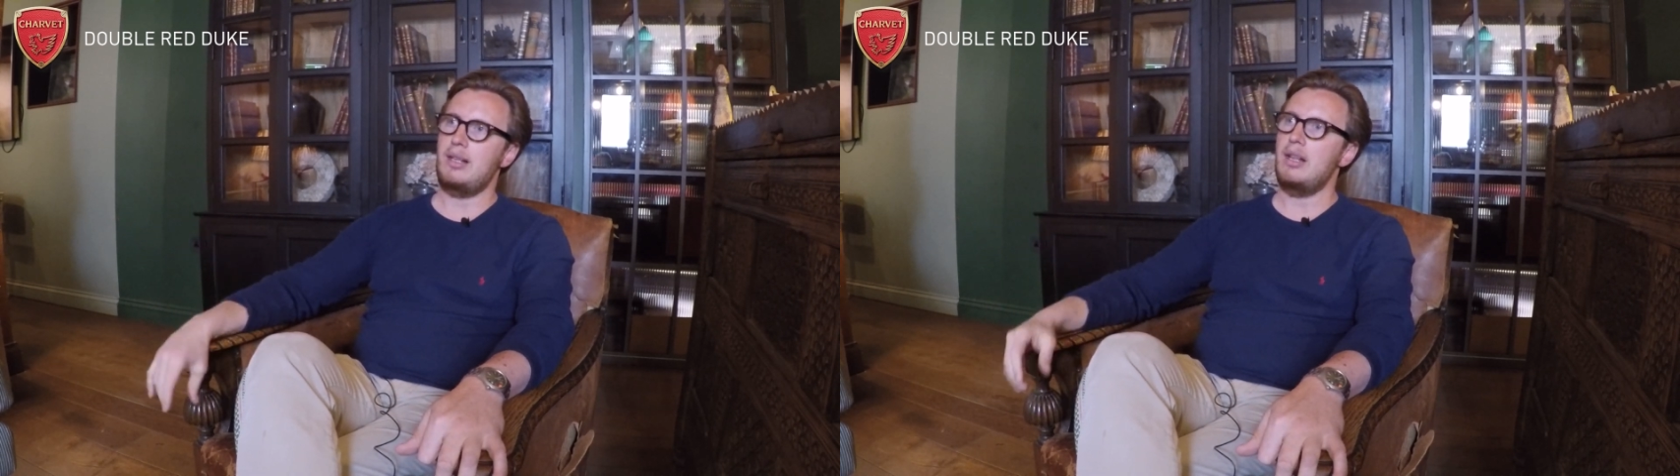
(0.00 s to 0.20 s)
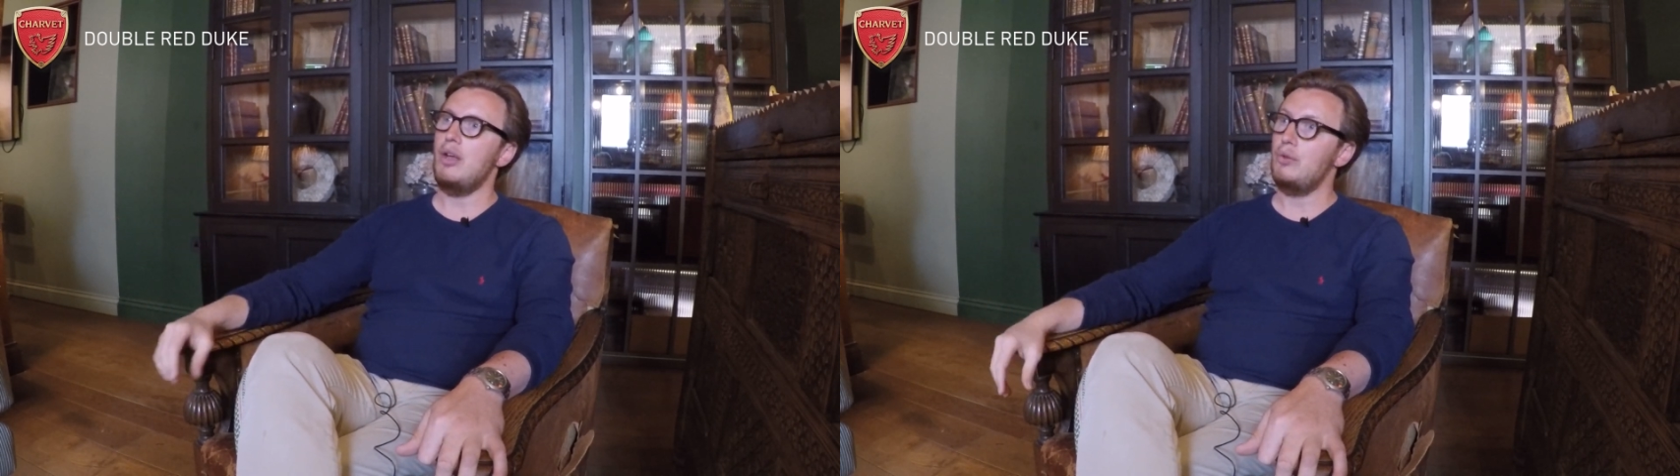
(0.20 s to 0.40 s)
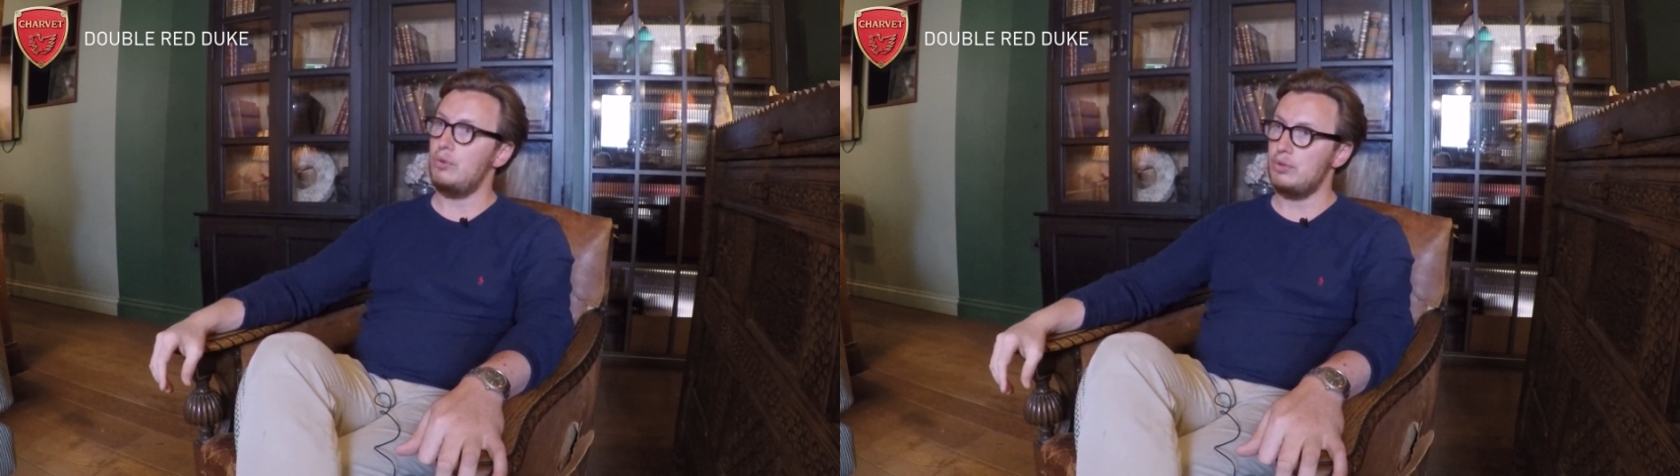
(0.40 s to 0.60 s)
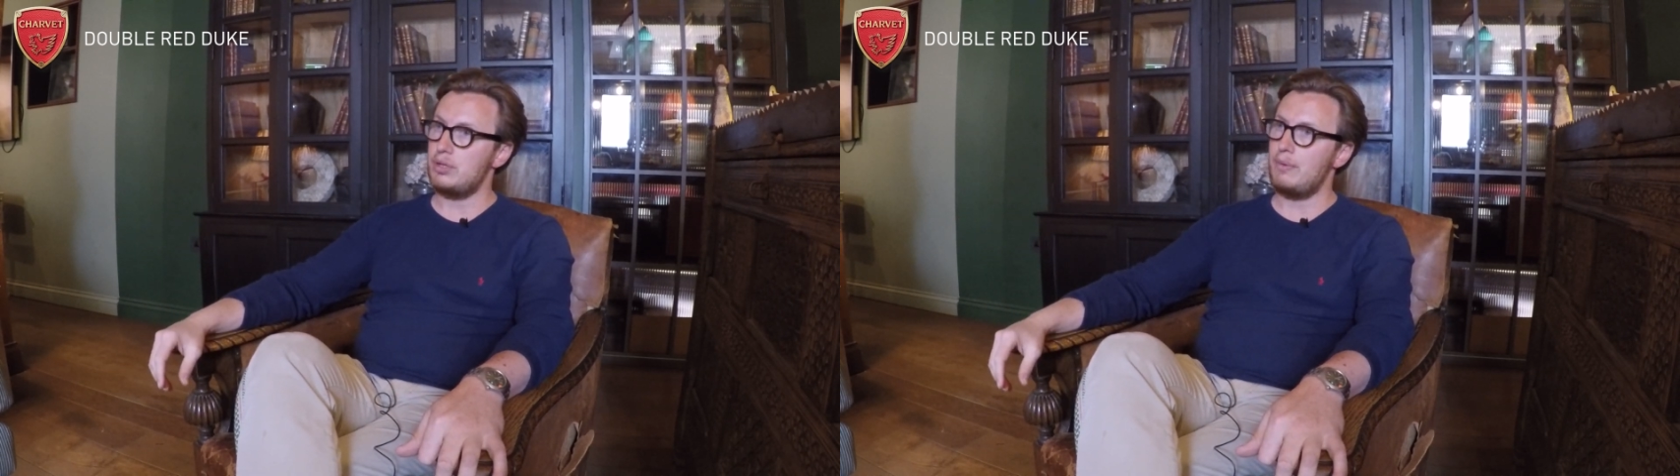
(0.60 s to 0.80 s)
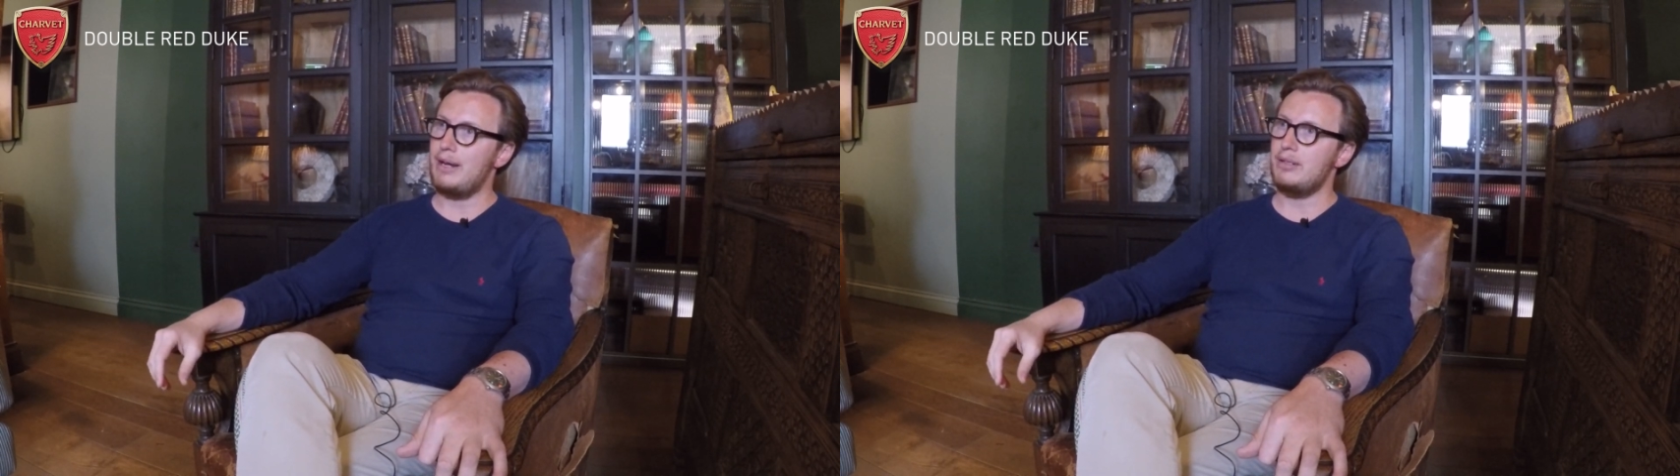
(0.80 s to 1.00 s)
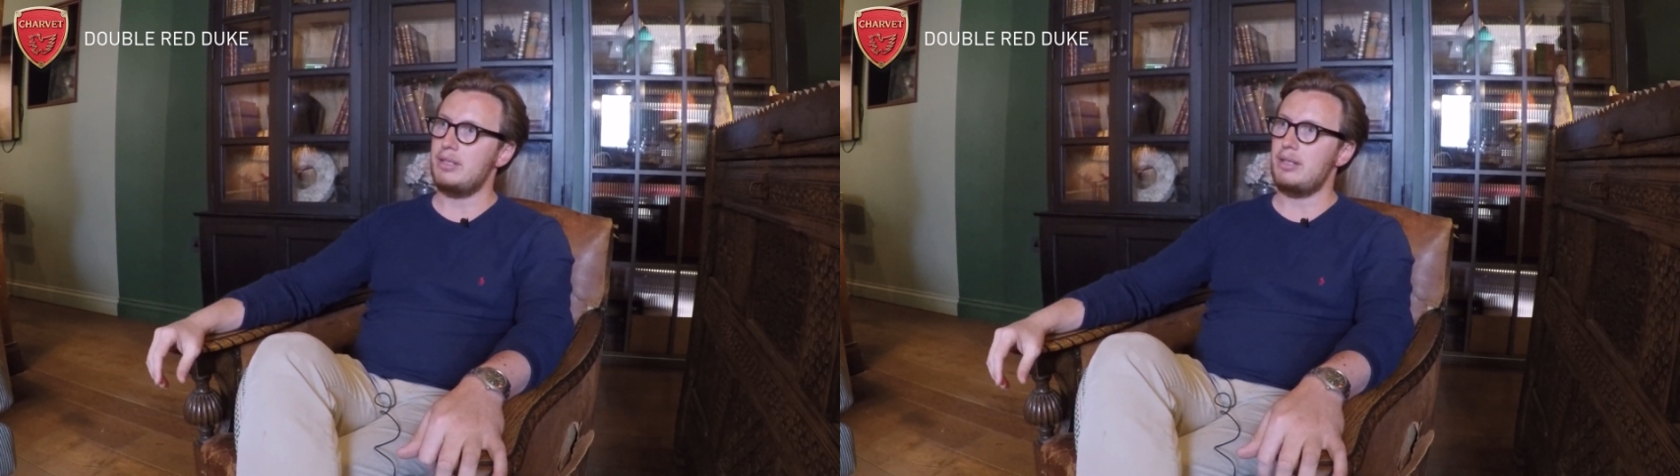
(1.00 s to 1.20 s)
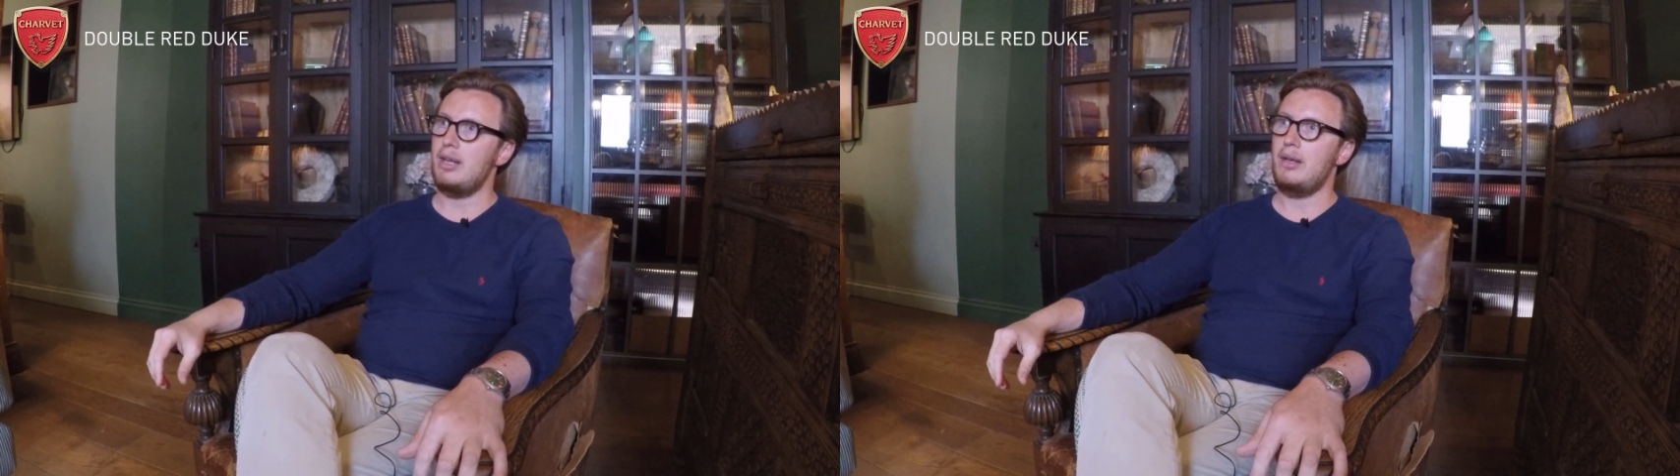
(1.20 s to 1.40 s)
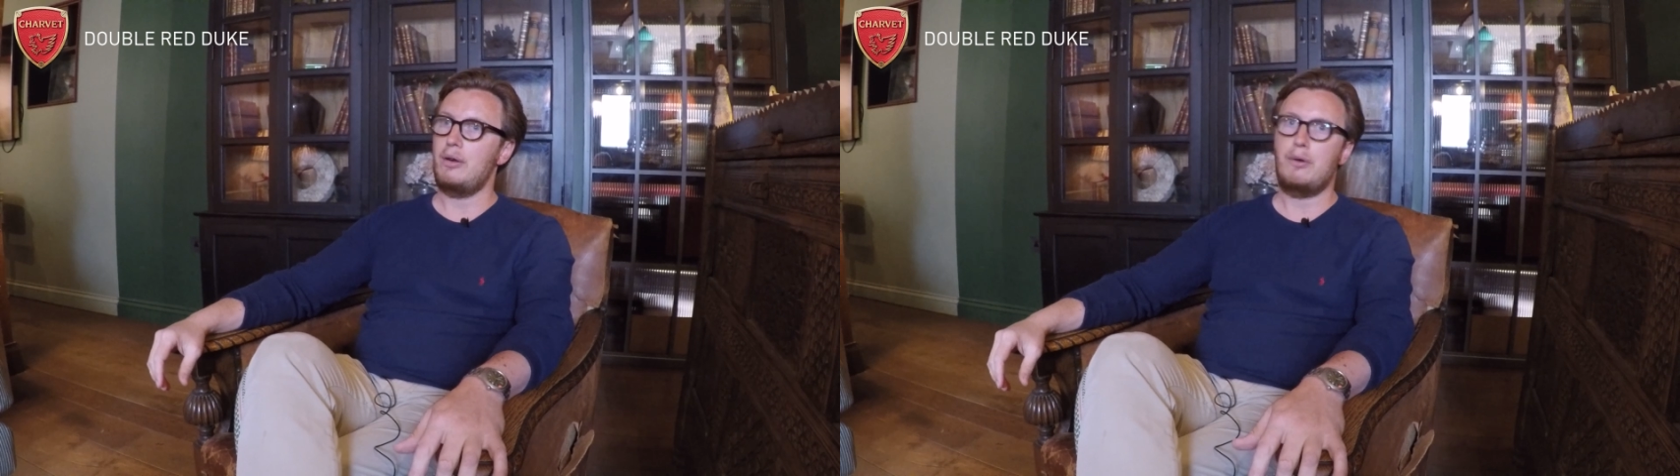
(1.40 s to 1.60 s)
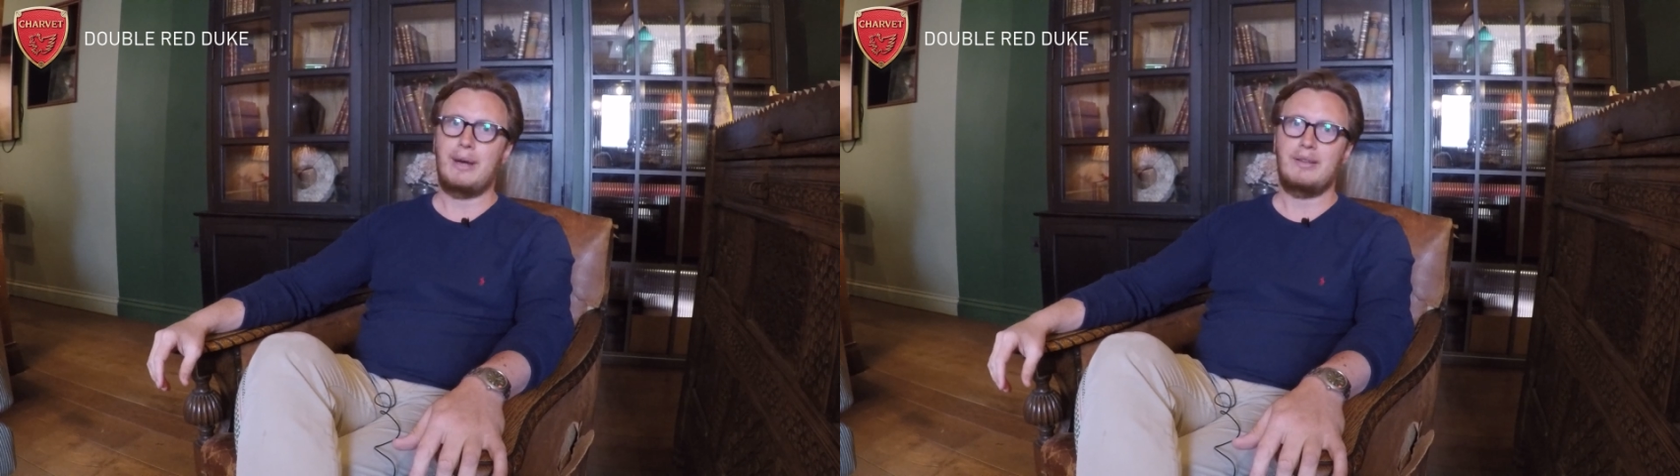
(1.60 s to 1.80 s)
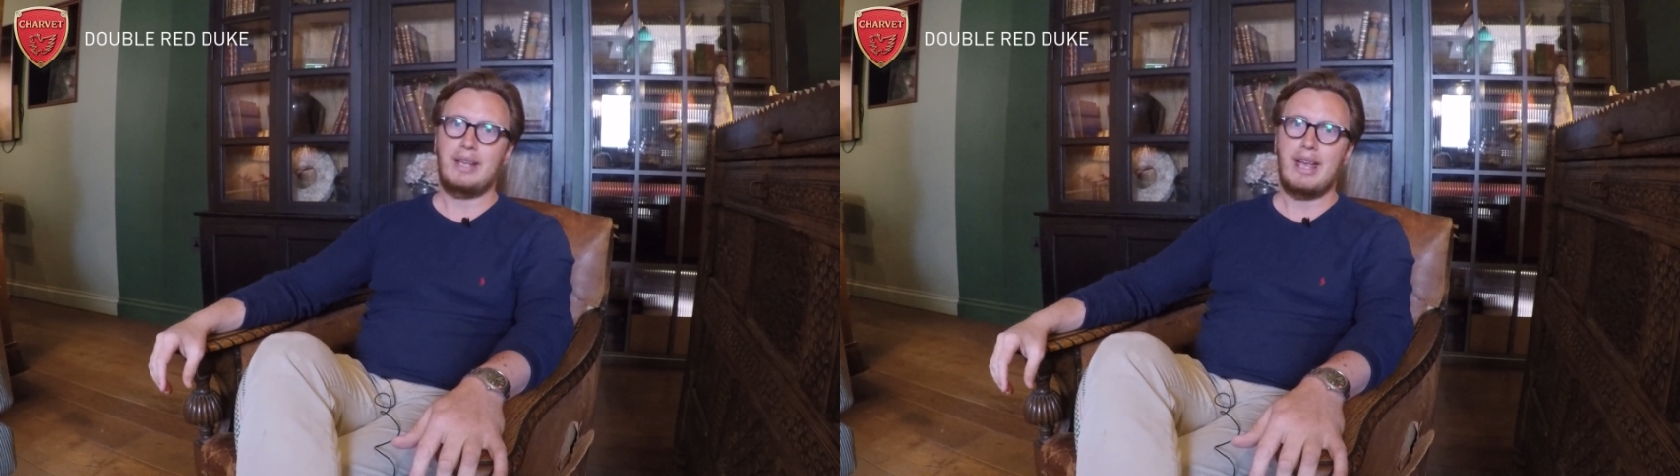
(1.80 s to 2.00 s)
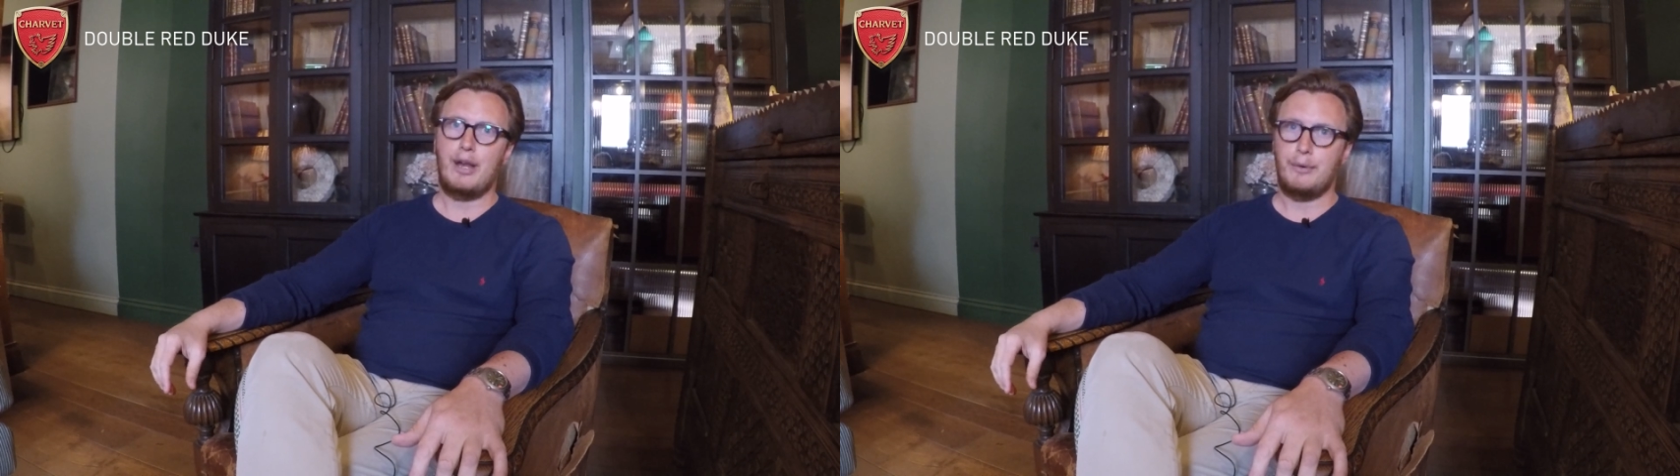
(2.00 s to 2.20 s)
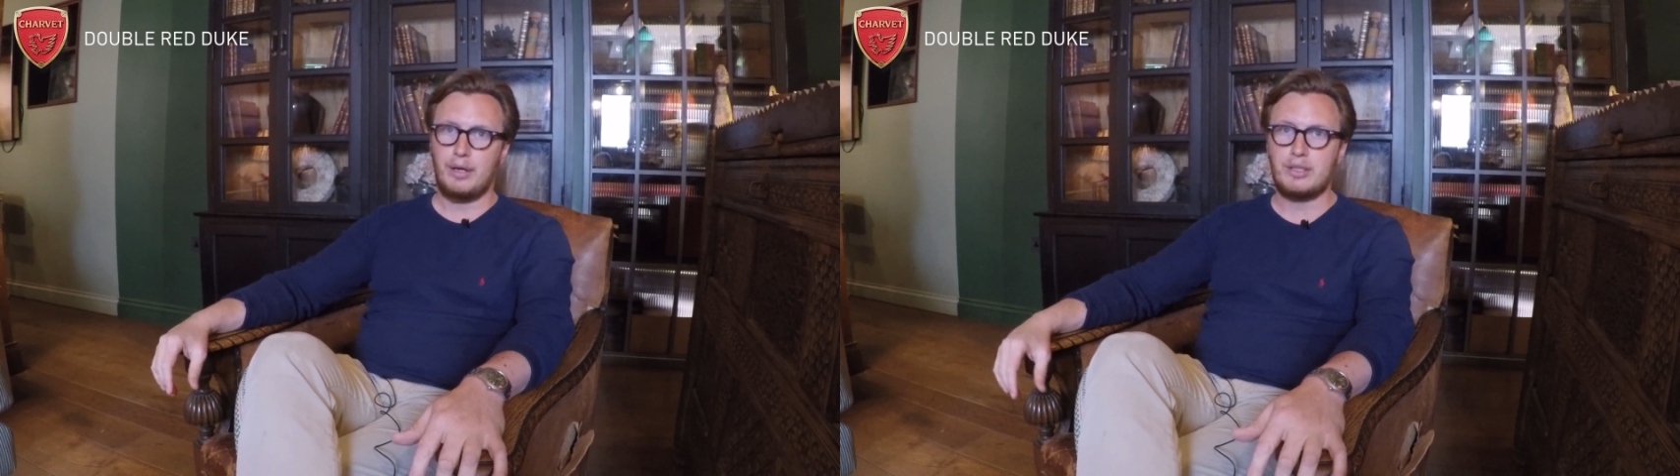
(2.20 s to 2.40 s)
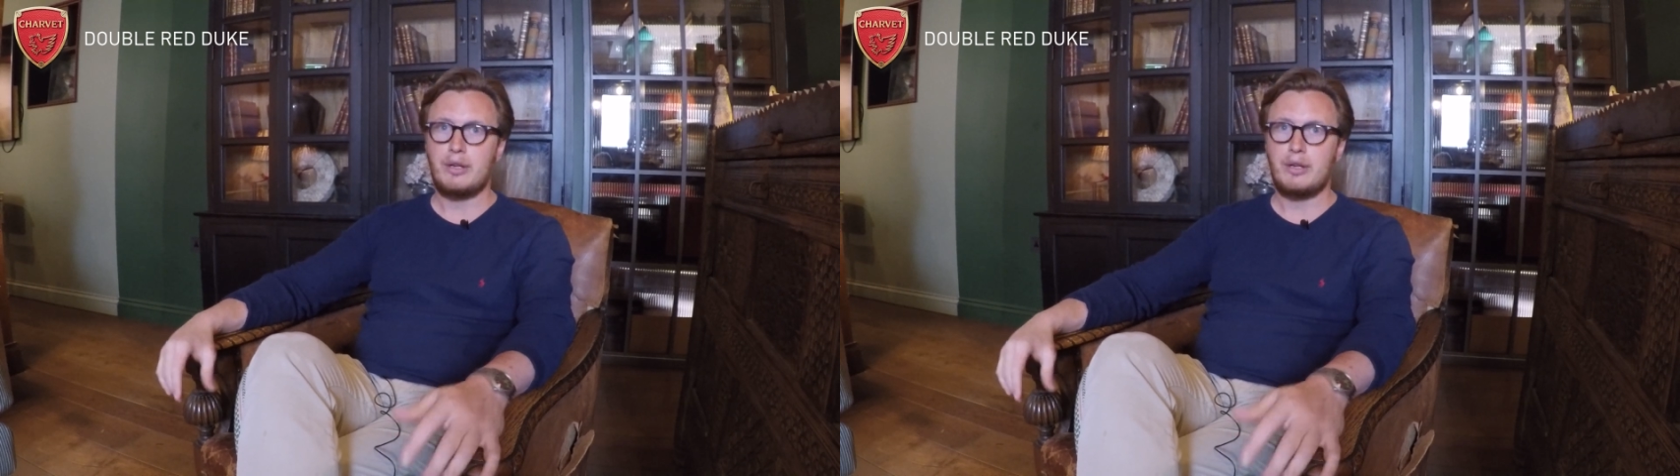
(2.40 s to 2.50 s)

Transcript: locals around the area.